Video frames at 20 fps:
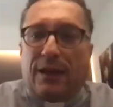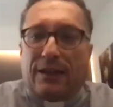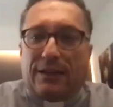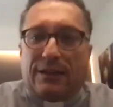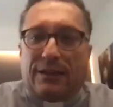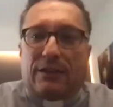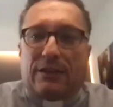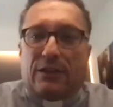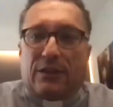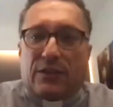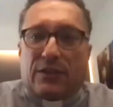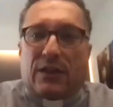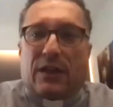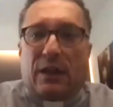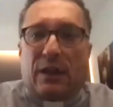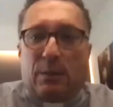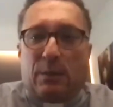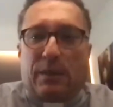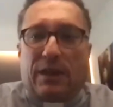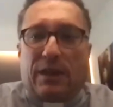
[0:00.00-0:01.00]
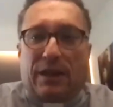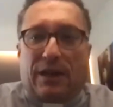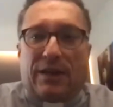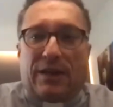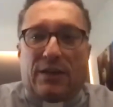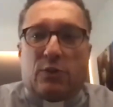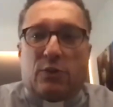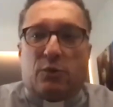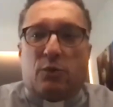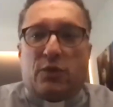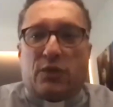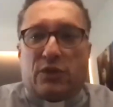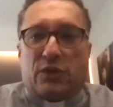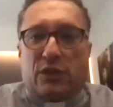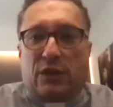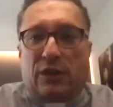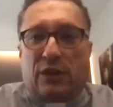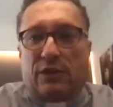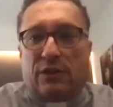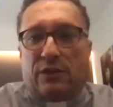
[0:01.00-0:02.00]
that is helping us to
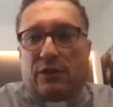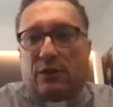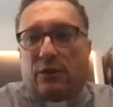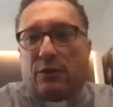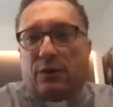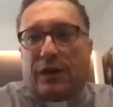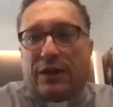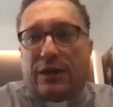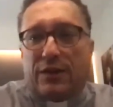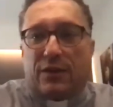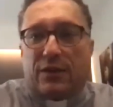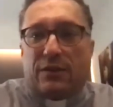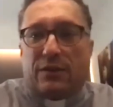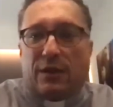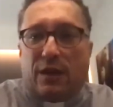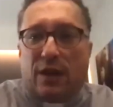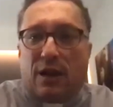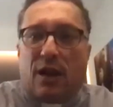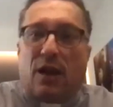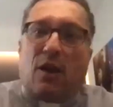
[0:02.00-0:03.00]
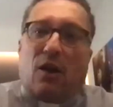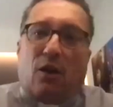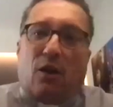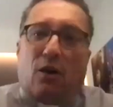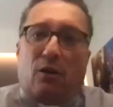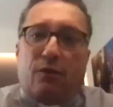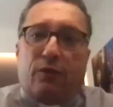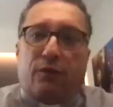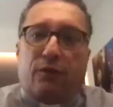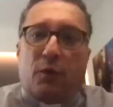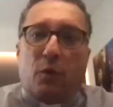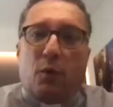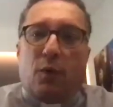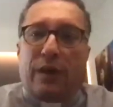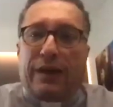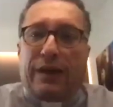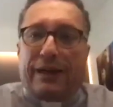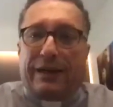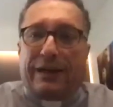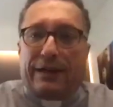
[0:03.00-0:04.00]
see the horizon of
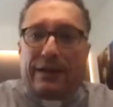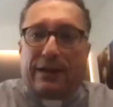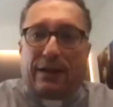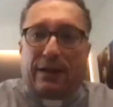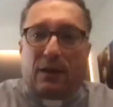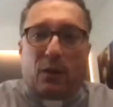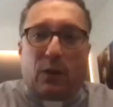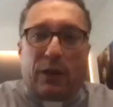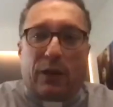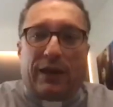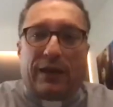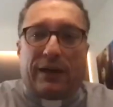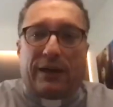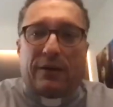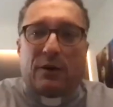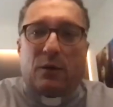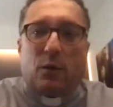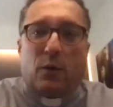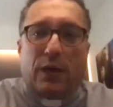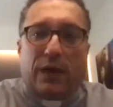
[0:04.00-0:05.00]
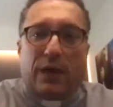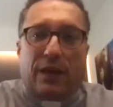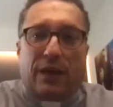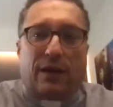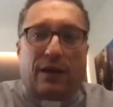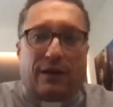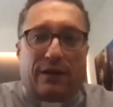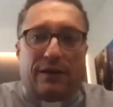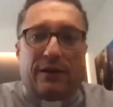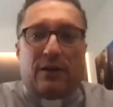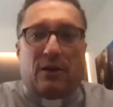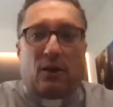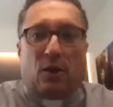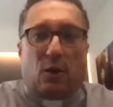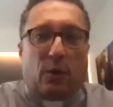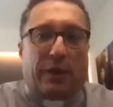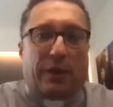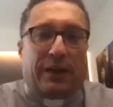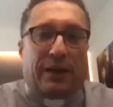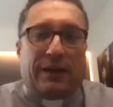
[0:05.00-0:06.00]
where we are
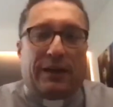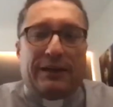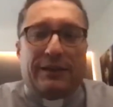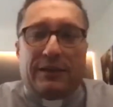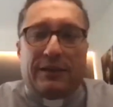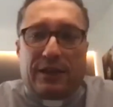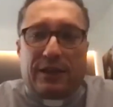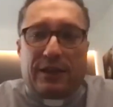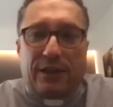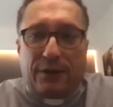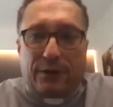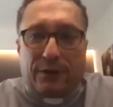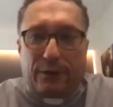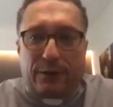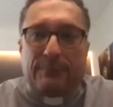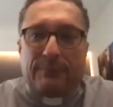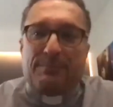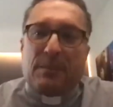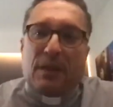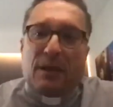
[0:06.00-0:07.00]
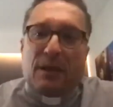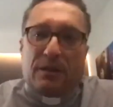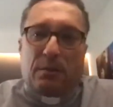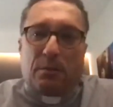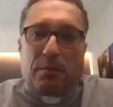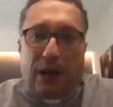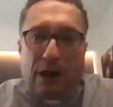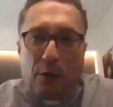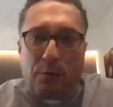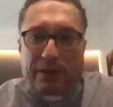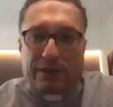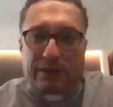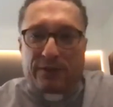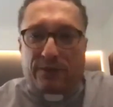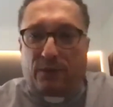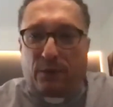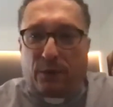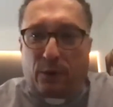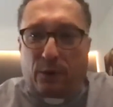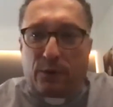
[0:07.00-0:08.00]
going. And here, the Bauman
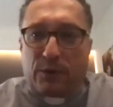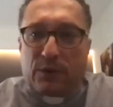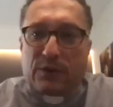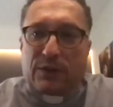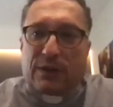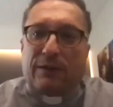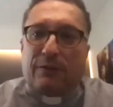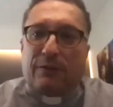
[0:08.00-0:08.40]
thoughts, I